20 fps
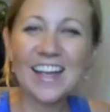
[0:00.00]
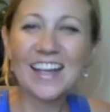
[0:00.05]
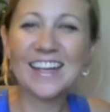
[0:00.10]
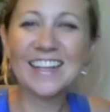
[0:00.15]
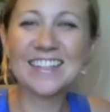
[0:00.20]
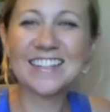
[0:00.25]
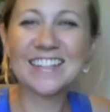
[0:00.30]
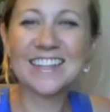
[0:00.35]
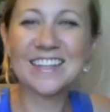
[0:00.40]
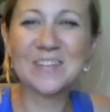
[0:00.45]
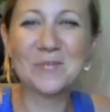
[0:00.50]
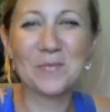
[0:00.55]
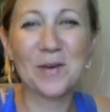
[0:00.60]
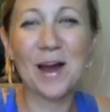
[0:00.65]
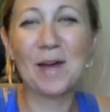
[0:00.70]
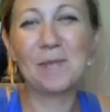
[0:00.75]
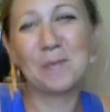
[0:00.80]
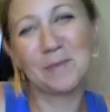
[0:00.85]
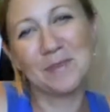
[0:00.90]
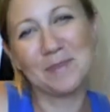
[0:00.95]
He's gonna
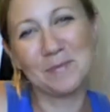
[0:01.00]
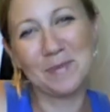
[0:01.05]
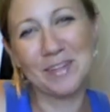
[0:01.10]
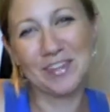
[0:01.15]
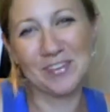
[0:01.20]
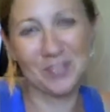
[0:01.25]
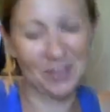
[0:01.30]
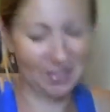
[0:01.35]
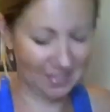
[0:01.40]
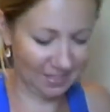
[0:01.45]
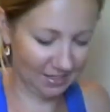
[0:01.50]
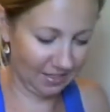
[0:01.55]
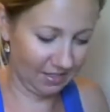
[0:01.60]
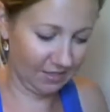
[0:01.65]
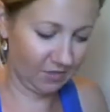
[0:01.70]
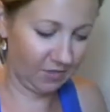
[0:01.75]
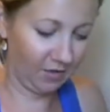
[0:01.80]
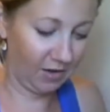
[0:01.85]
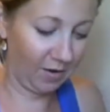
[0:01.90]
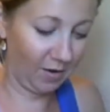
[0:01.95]
probably be in the rest of
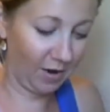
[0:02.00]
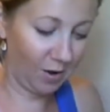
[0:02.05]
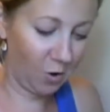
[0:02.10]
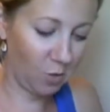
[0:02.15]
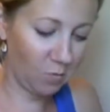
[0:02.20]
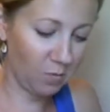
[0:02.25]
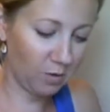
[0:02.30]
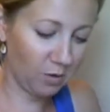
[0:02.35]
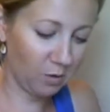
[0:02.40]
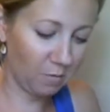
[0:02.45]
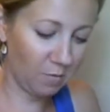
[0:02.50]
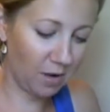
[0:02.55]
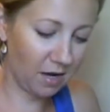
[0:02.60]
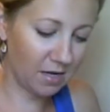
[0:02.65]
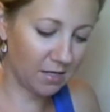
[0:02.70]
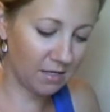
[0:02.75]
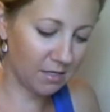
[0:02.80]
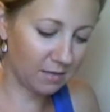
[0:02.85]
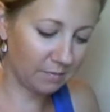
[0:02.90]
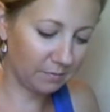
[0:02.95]
this video. I hope you don't
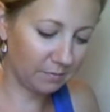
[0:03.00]
mind.